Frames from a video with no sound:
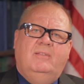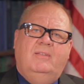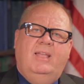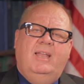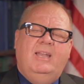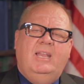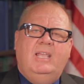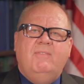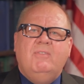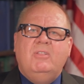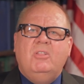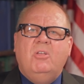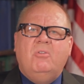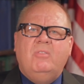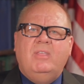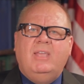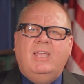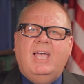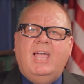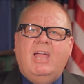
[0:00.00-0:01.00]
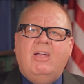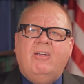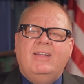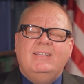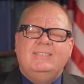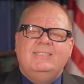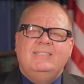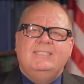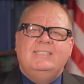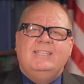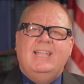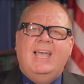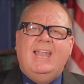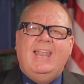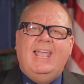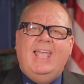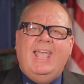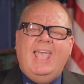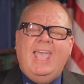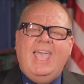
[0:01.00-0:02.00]
And even though the IRS is
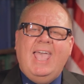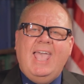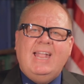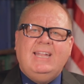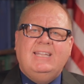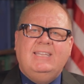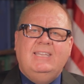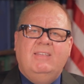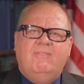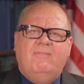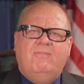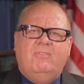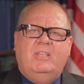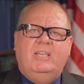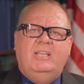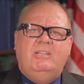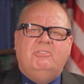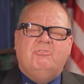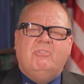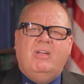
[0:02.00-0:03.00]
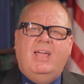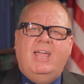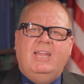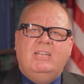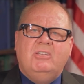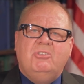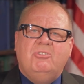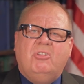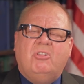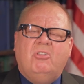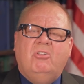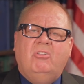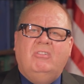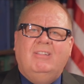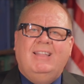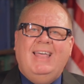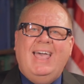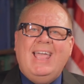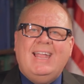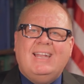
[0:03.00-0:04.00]
not actively trying to
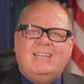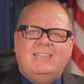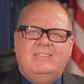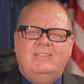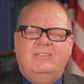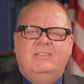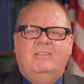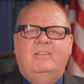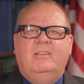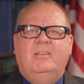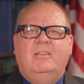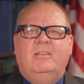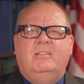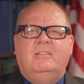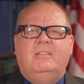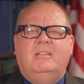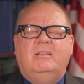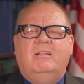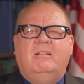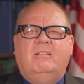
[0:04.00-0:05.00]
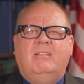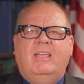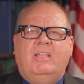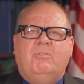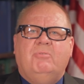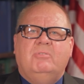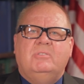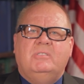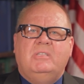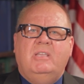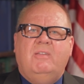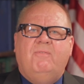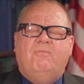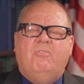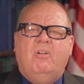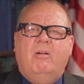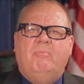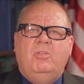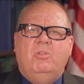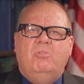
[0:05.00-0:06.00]
collect the delinquency
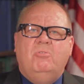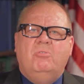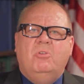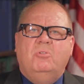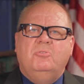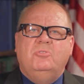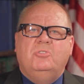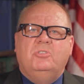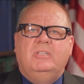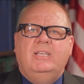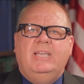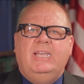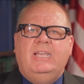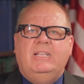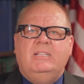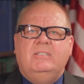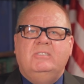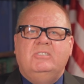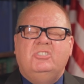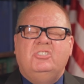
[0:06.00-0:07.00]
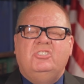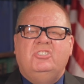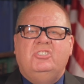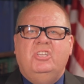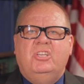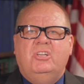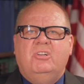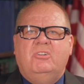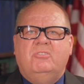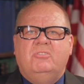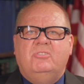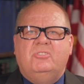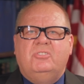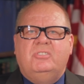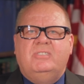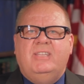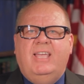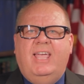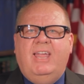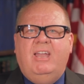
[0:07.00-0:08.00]
from you, those liens still
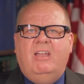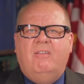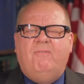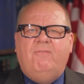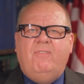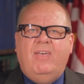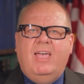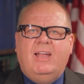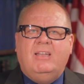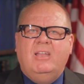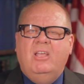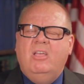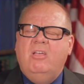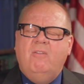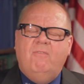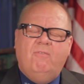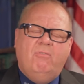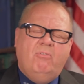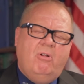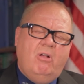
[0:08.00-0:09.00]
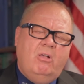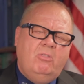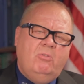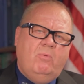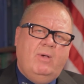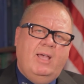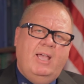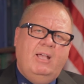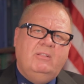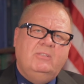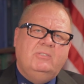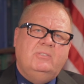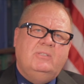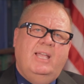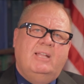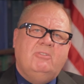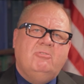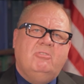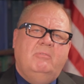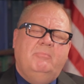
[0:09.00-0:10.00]
stay in effect for all the while the
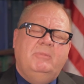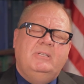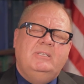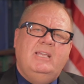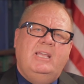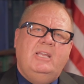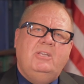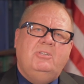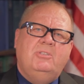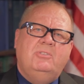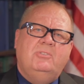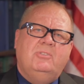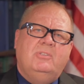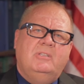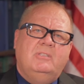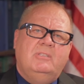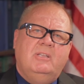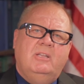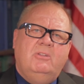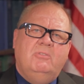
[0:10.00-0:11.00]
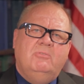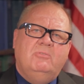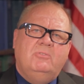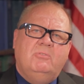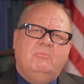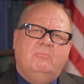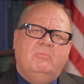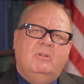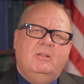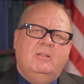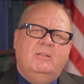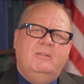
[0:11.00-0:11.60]
statute of limitations continues to run.